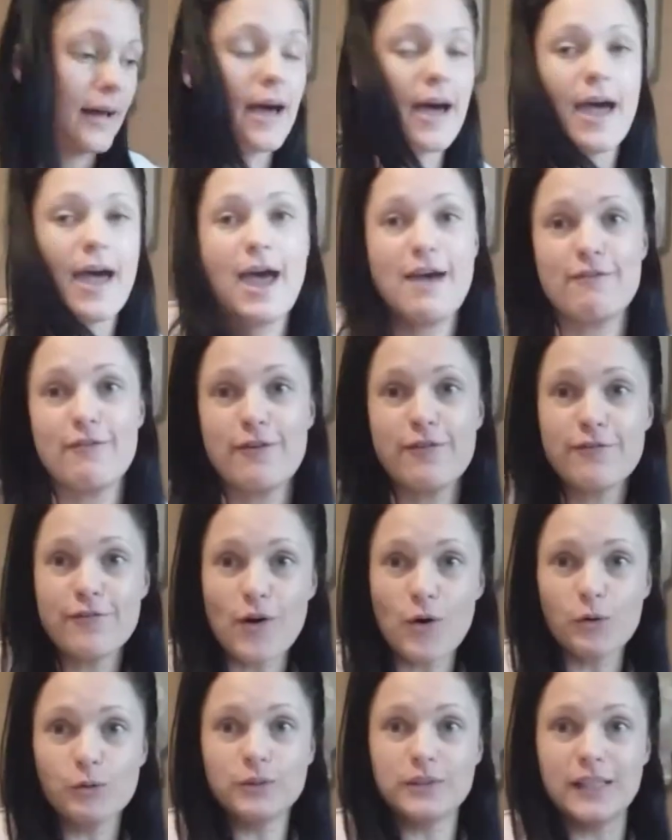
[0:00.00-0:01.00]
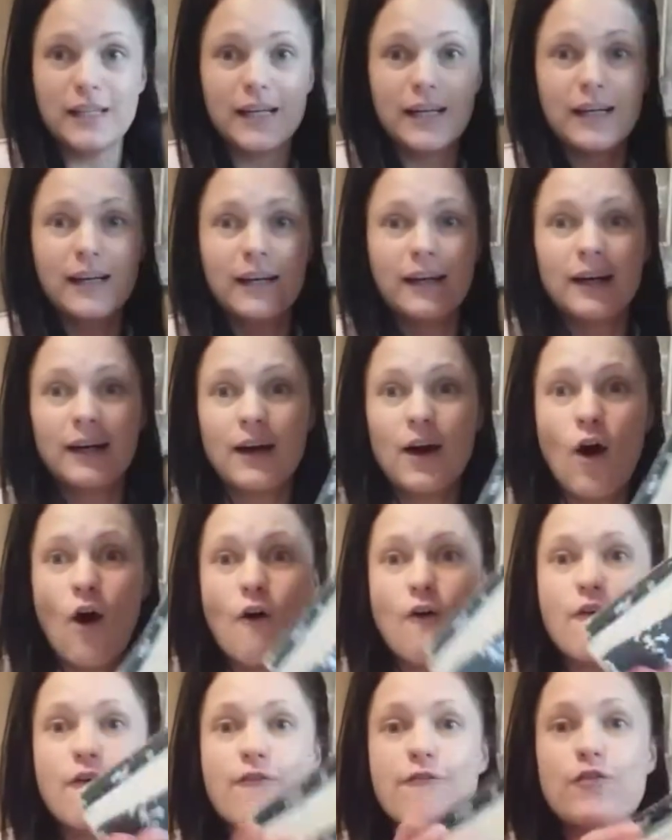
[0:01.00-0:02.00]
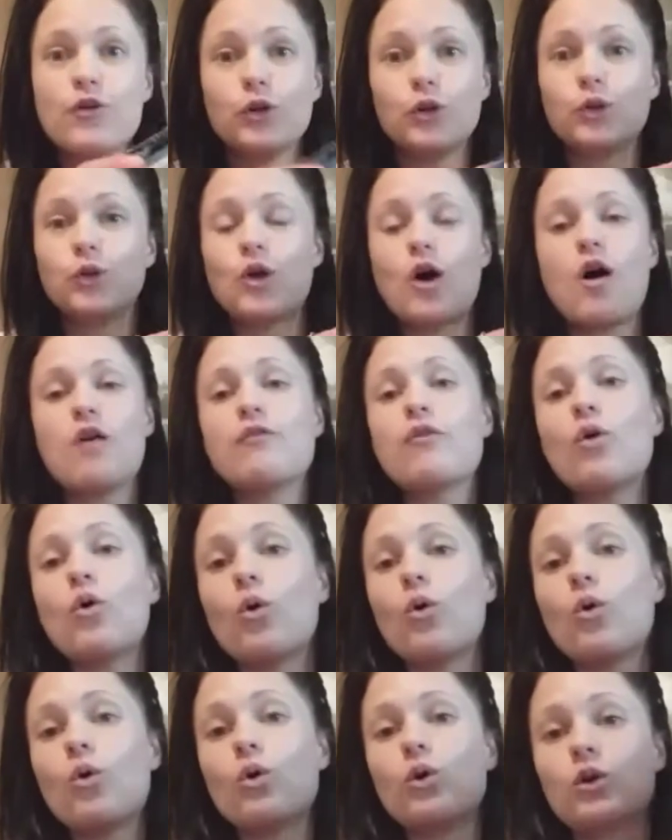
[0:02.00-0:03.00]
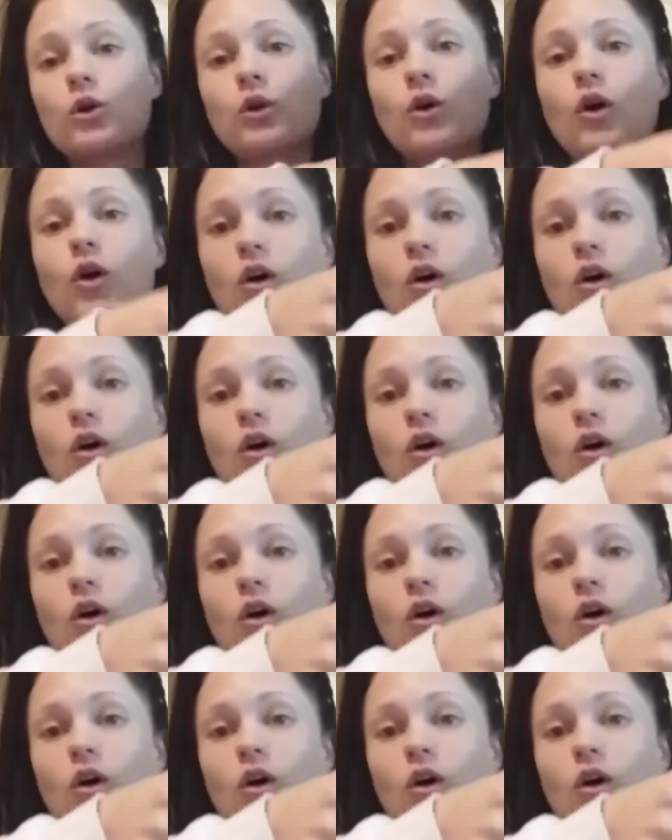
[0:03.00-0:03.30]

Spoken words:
I have a folder full of all her